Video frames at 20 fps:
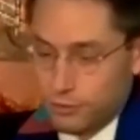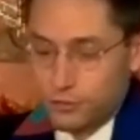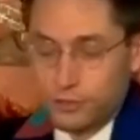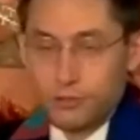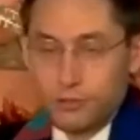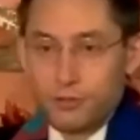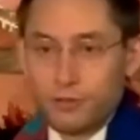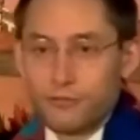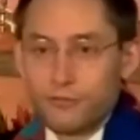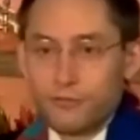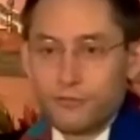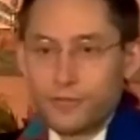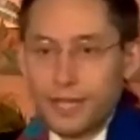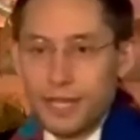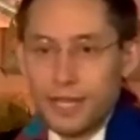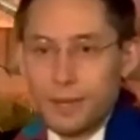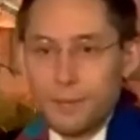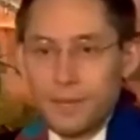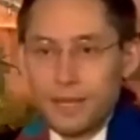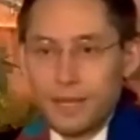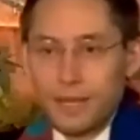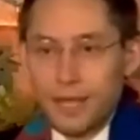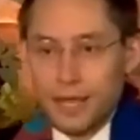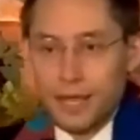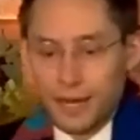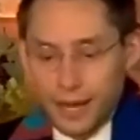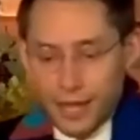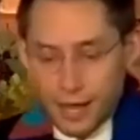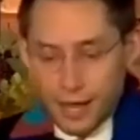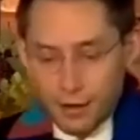to inflame and
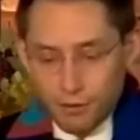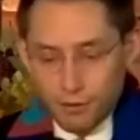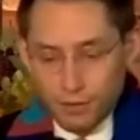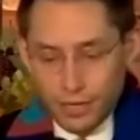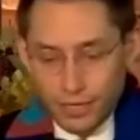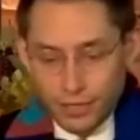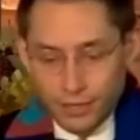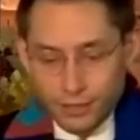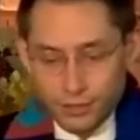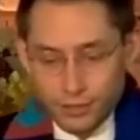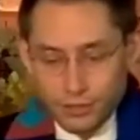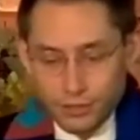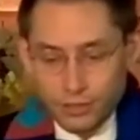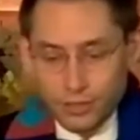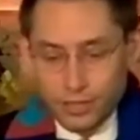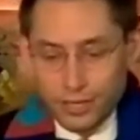outrage